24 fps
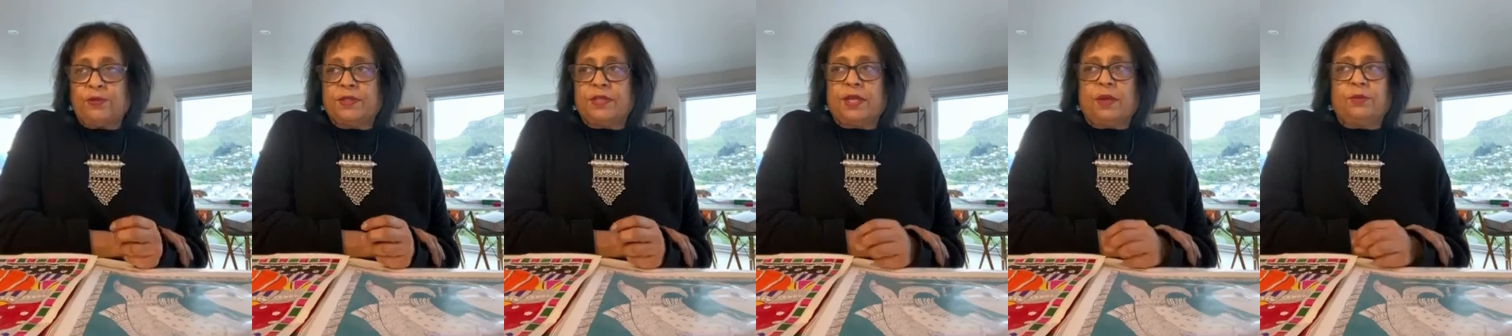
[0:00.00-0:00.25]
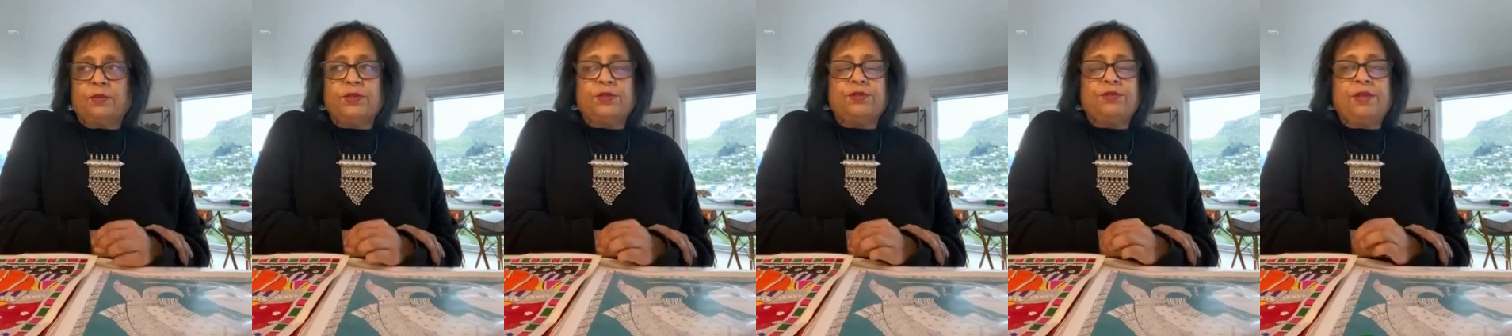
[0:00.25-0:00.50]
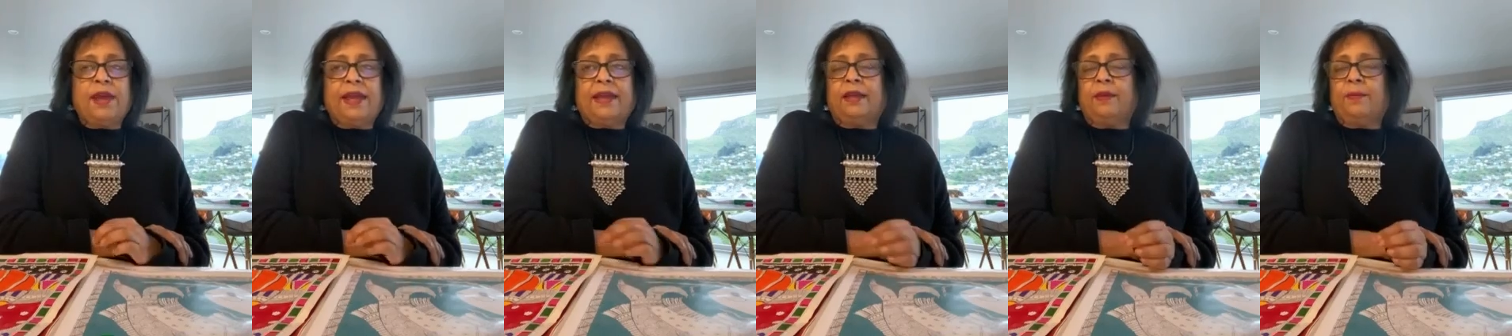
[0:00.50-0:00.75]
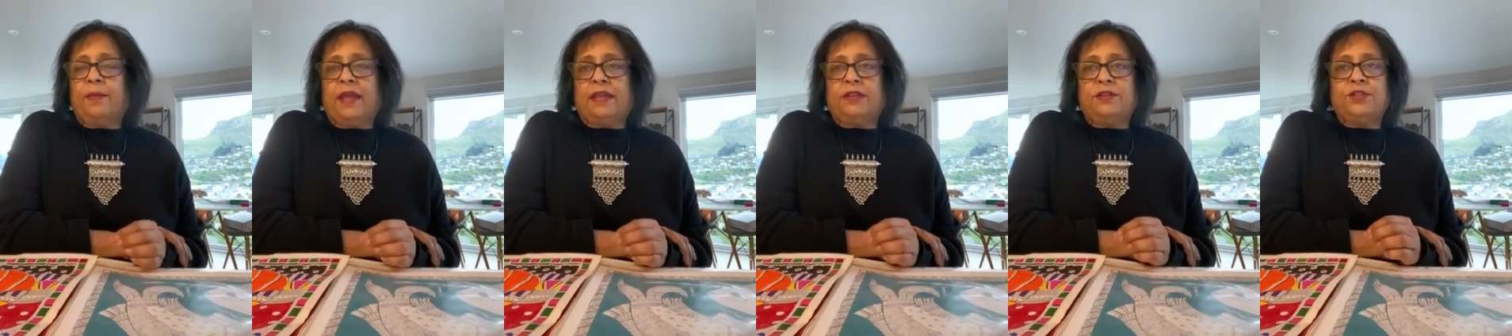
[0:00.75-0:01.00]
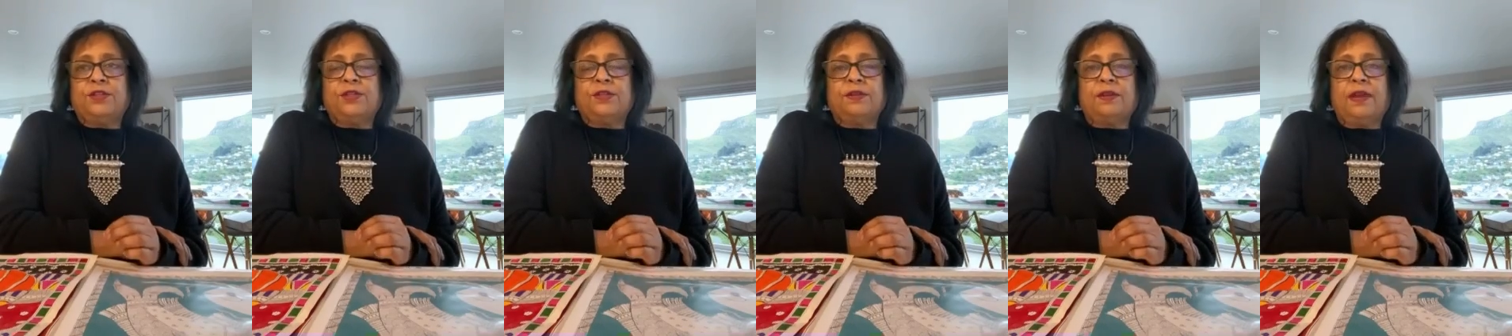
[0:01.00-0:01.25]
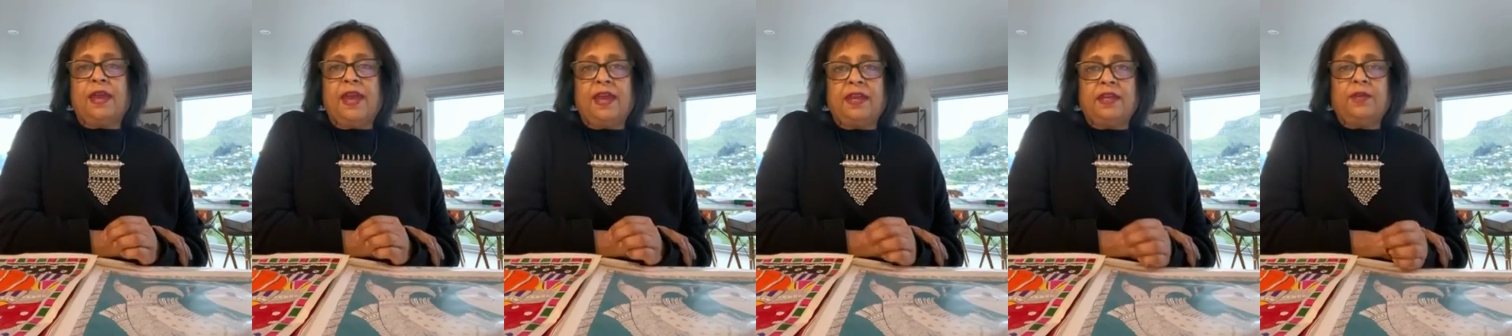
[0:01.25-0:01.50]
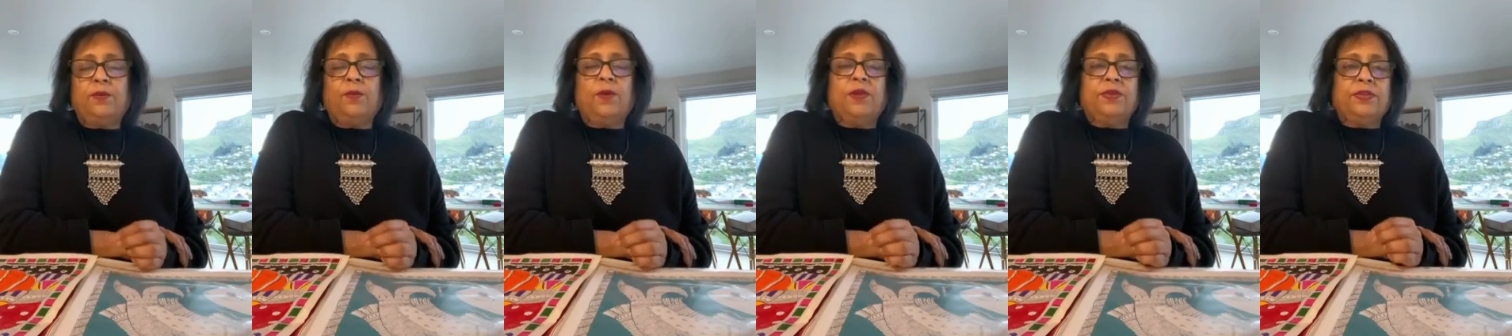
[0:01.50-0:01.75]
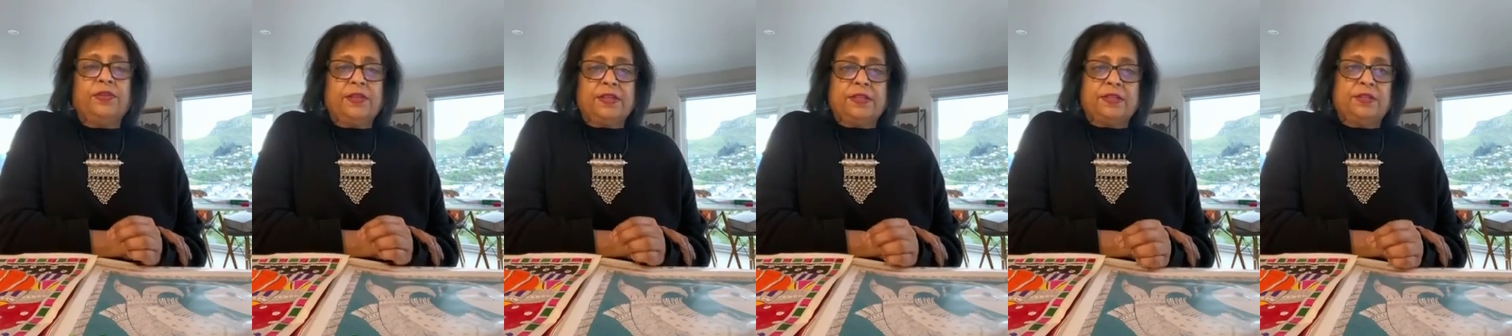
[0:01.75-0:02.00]
which I would recommend to
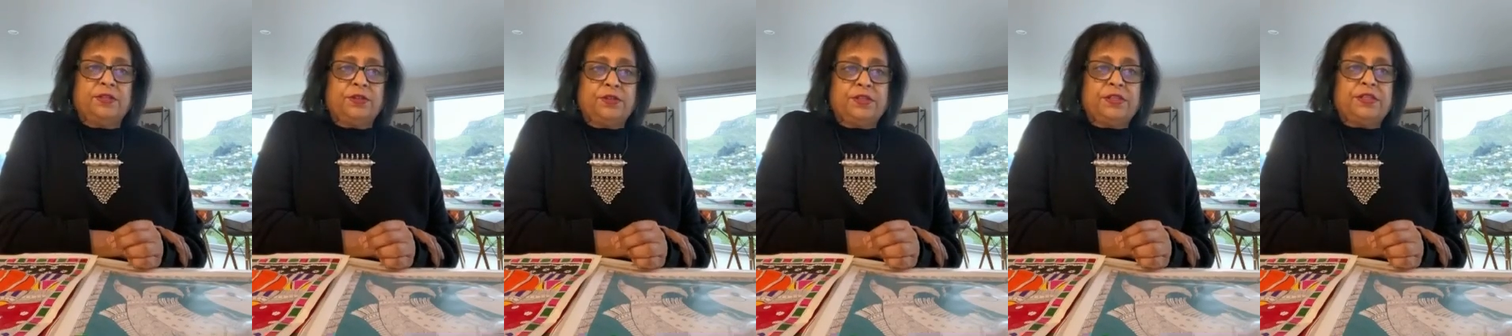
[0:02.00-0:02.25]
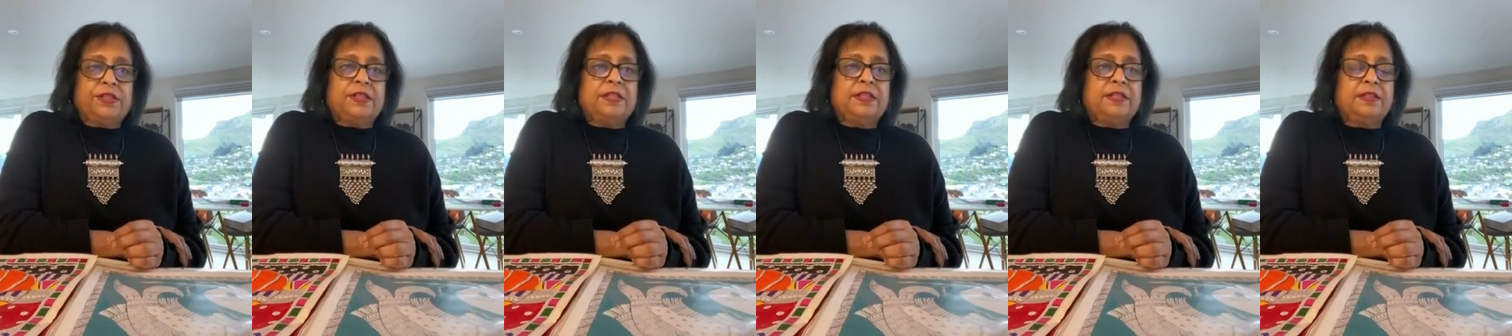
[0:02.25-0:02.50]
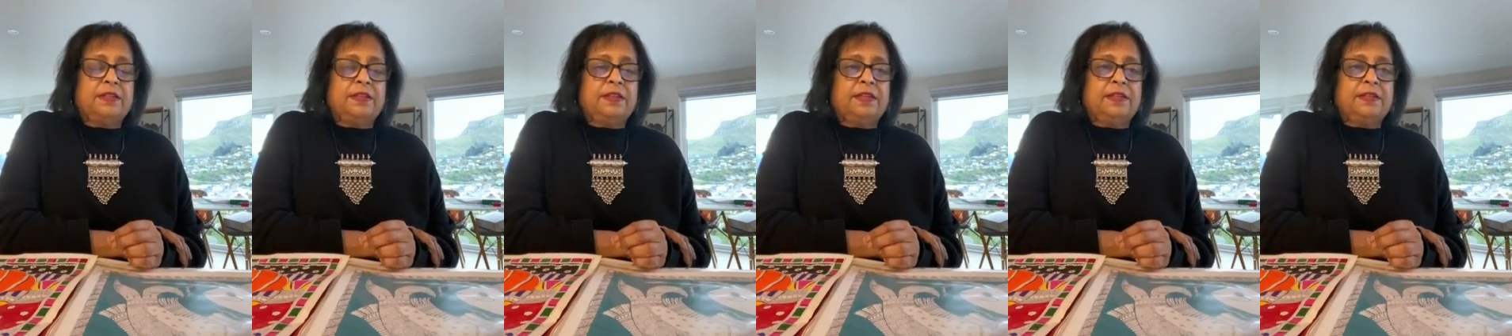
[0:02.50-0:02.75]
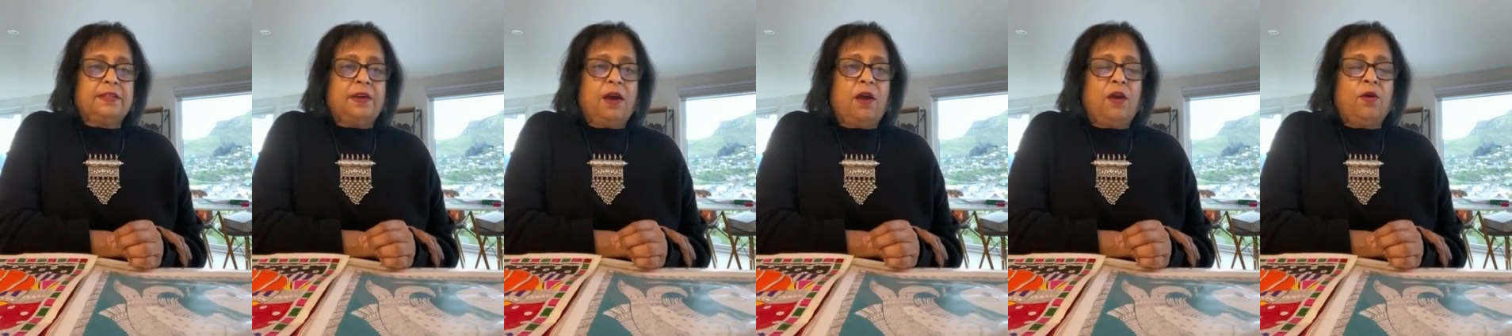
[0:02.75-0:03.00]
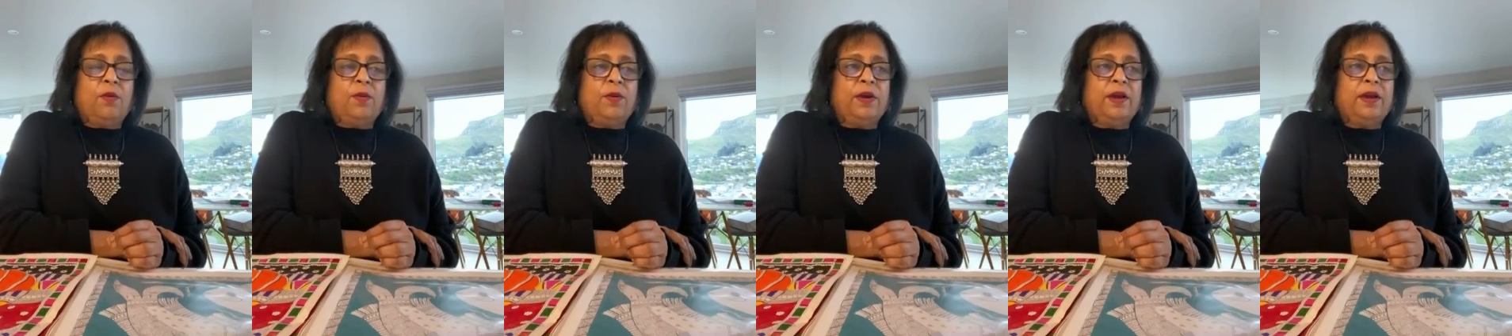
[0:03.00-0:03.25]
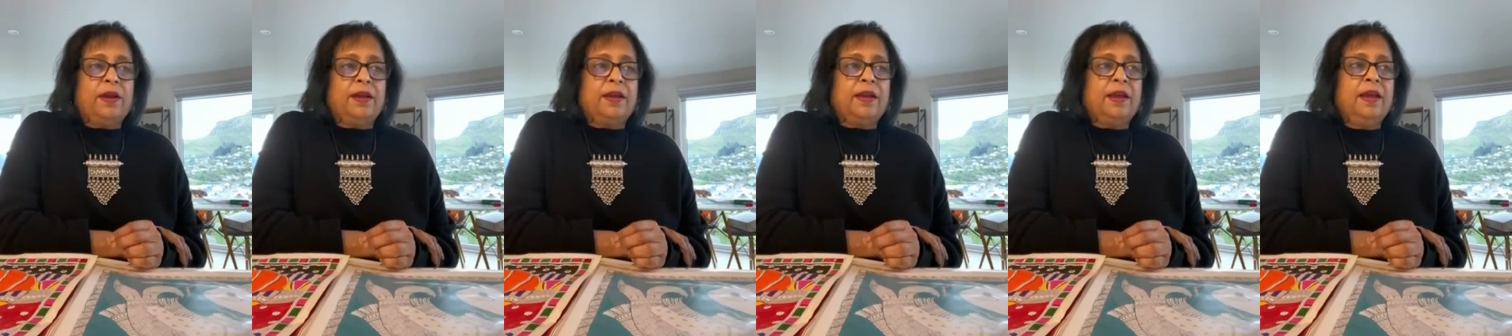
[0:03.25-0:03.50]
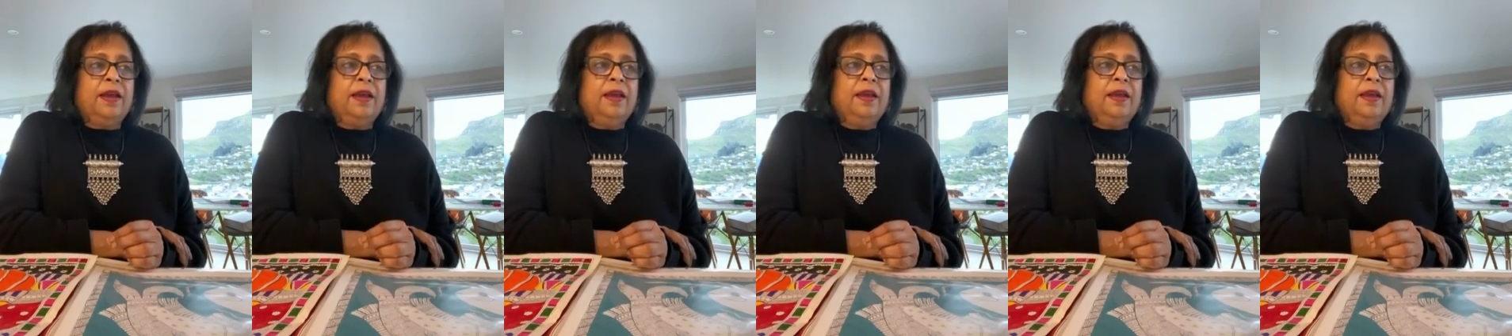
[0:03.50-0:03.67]
anyone that's interested in this artwork.